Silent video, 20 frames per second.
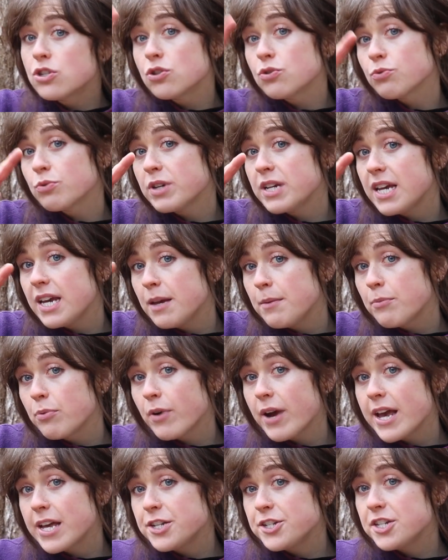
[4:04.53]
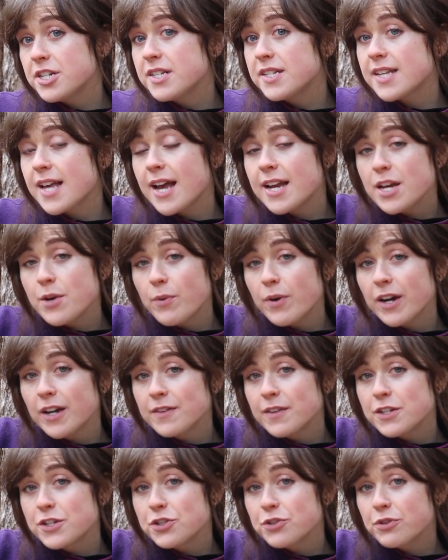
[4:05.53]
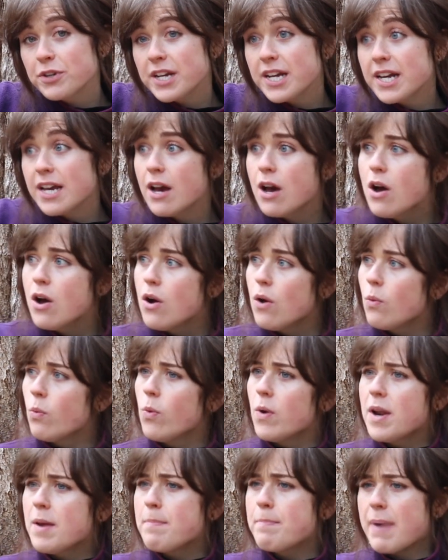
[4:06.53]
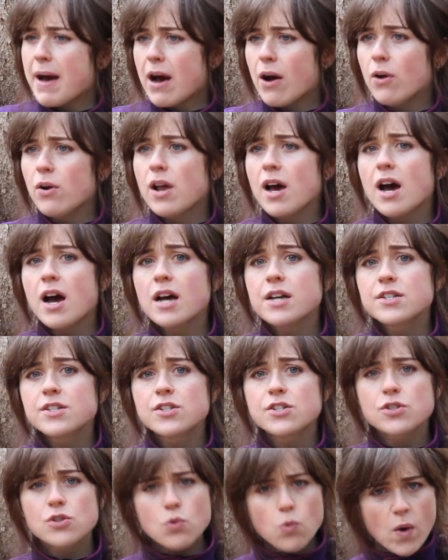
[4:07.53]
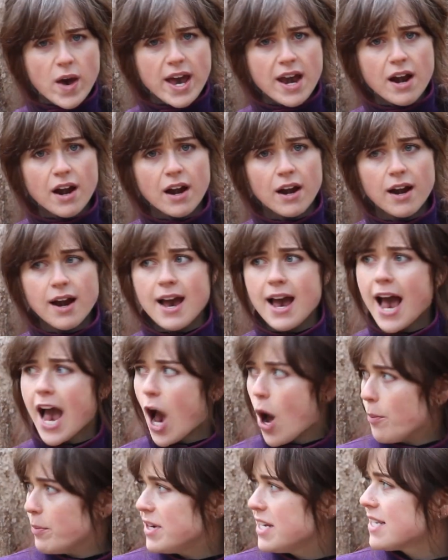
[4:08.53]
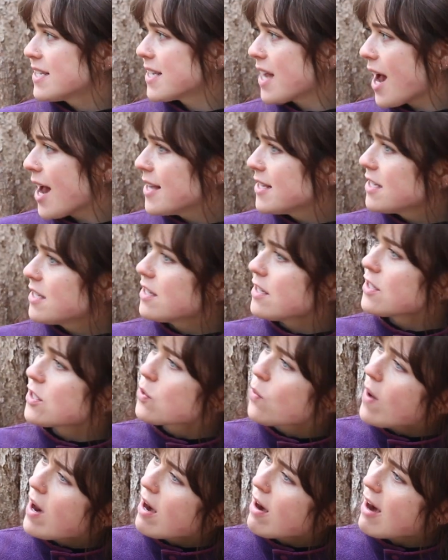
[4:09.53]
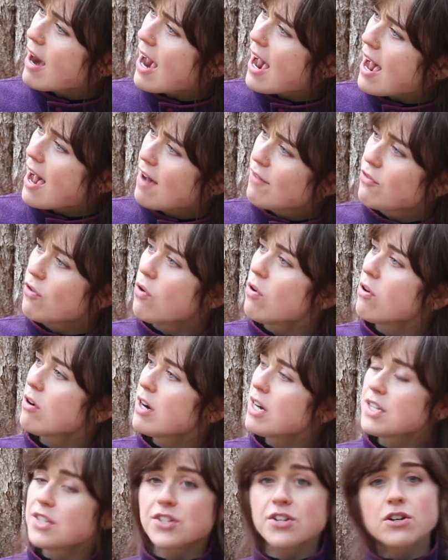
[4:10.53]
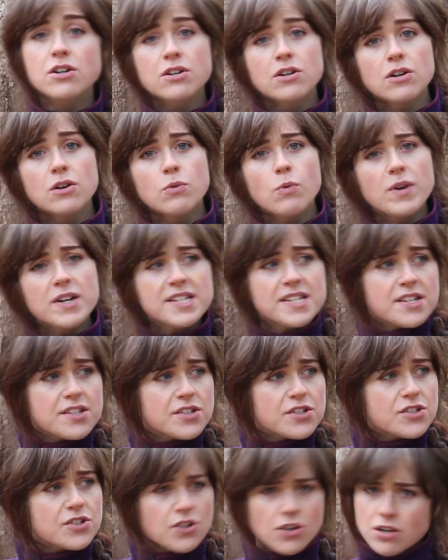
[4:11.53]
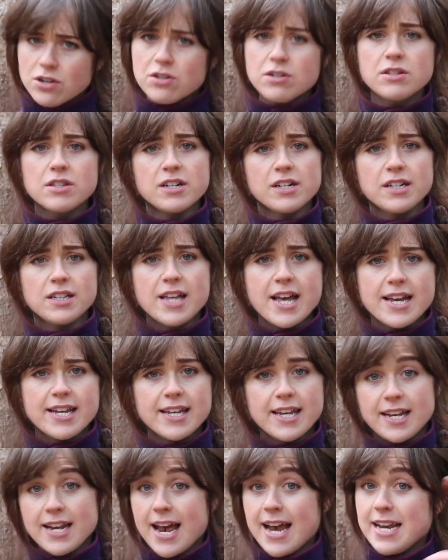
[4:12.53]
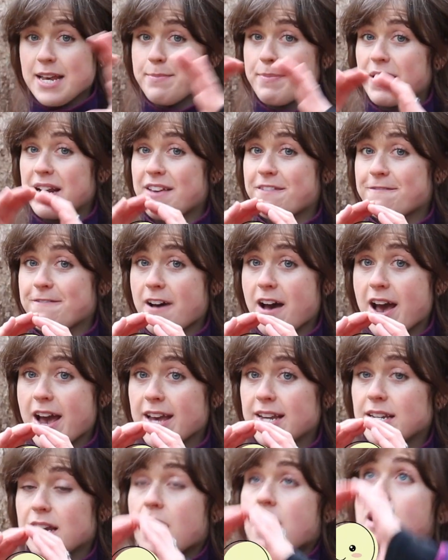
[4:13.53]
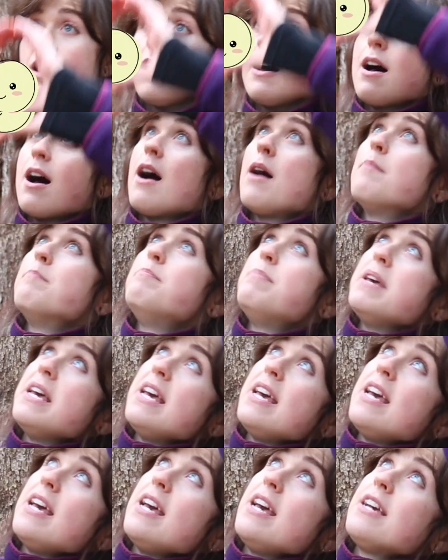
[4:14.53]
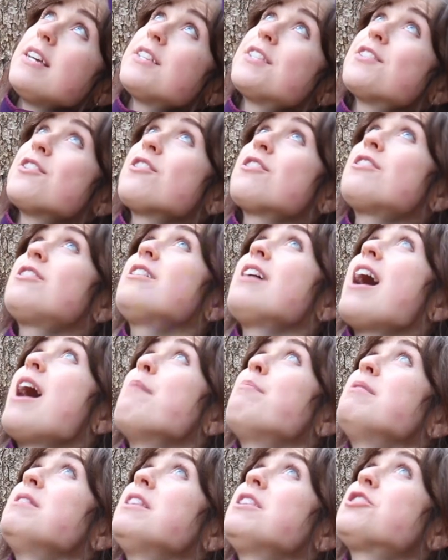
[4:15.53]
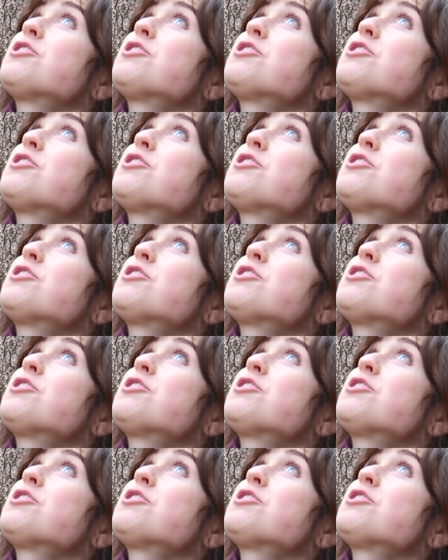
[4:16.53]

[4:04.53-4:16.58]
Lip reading: 3 branches anywhere in the tree? What about a square? How many sides does a square have? Or a circle? What does a circle look like? Can anybody find a big circle up in the